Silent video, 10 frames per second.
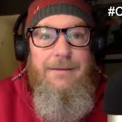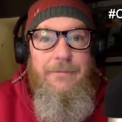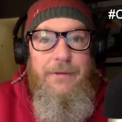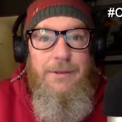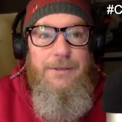
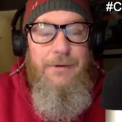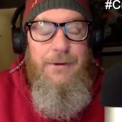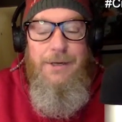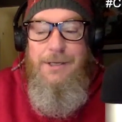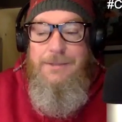fields
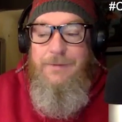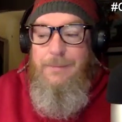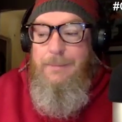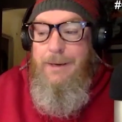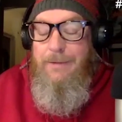phone calls
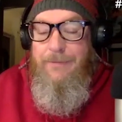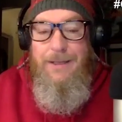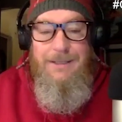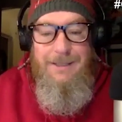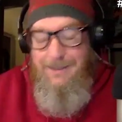from Liberty
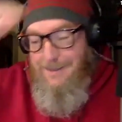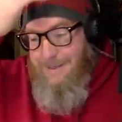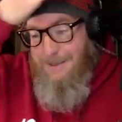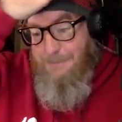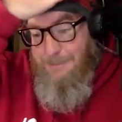fans
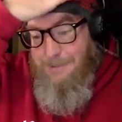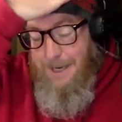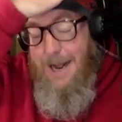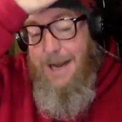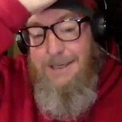
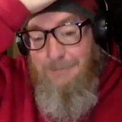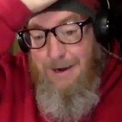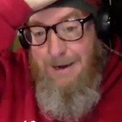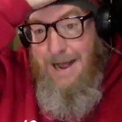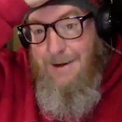tonight,
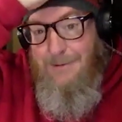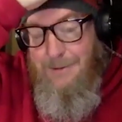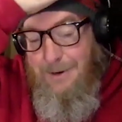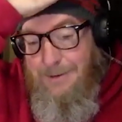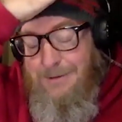right now,
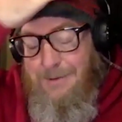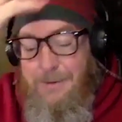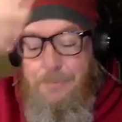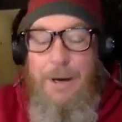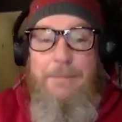
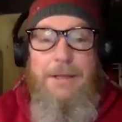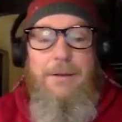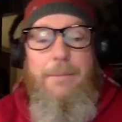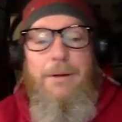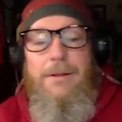or probably a
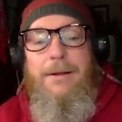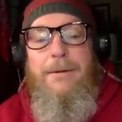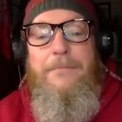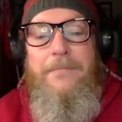little bit